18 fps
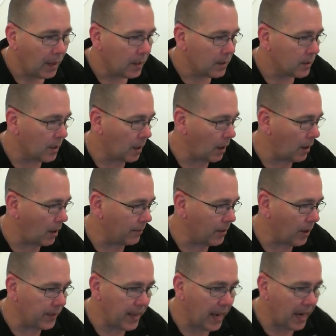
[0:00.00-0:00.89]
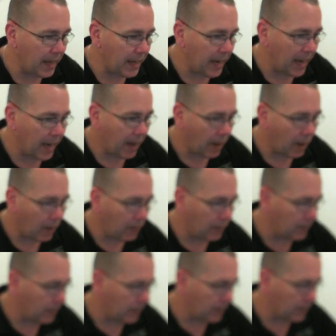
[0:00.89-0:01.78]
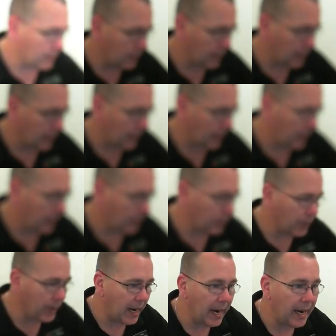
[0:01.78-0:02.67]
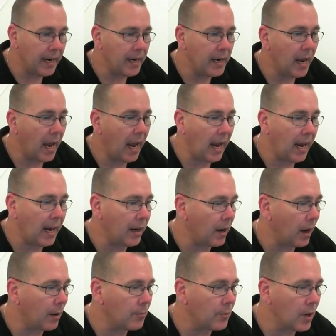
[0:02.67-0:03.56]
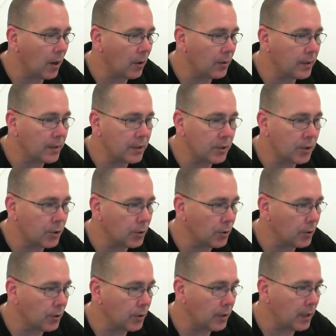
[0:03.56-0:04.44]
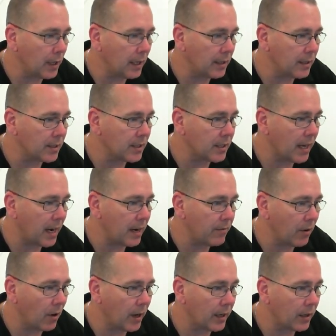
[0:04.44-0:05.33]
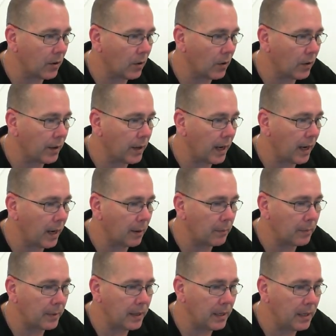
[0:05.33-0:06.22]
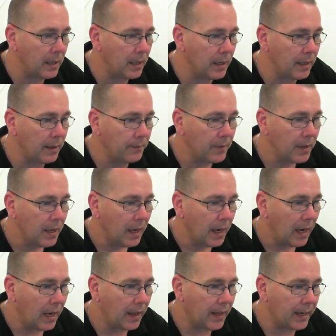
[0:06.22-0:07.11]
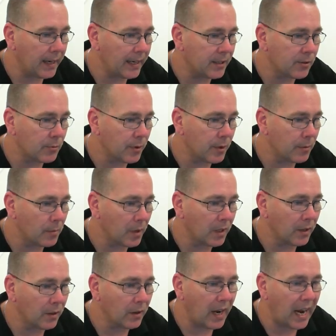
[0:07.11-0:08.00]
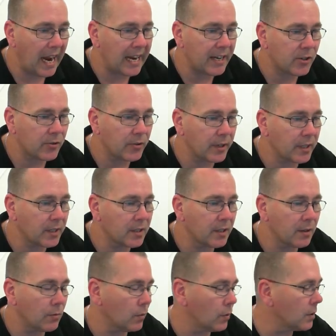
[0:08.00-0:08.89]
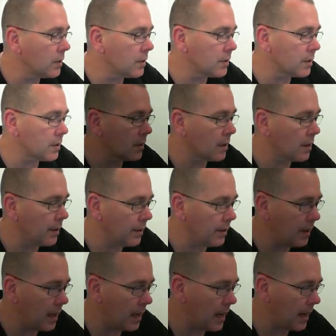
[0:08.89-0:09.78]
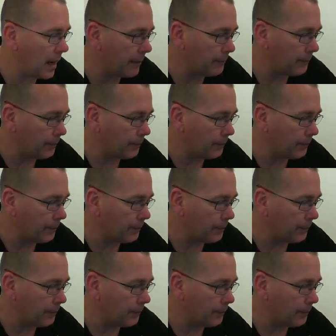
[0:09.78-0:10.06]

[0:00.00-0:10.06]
So I've got that now created, and I'm going to hit the save icon up here, and that gets rid of my little asterisk that was there.